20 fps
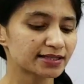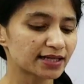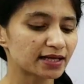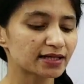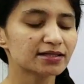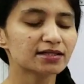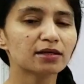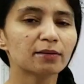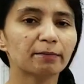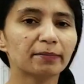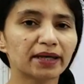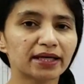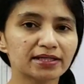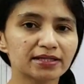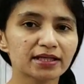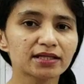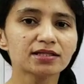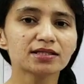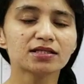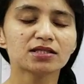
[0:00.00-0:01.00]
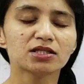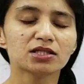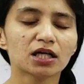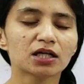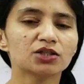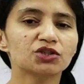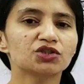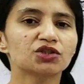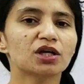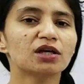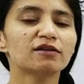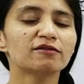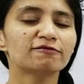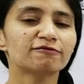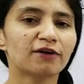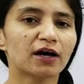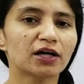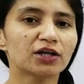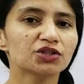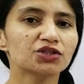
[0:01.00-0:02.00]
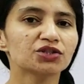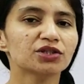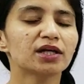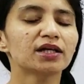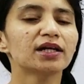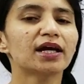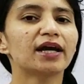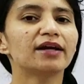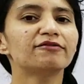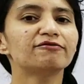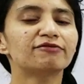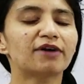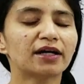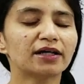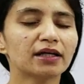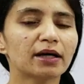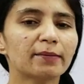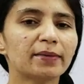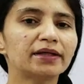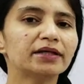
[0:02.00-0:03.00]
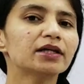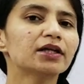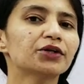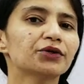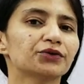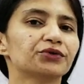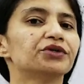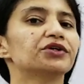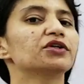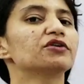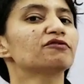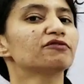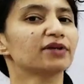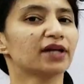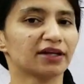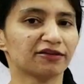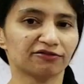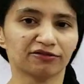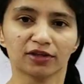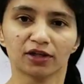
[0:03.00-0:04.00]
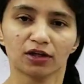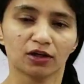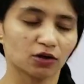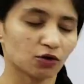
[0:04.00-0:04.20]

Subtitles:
Cell is the basic structural, functional and fundamental unit of life.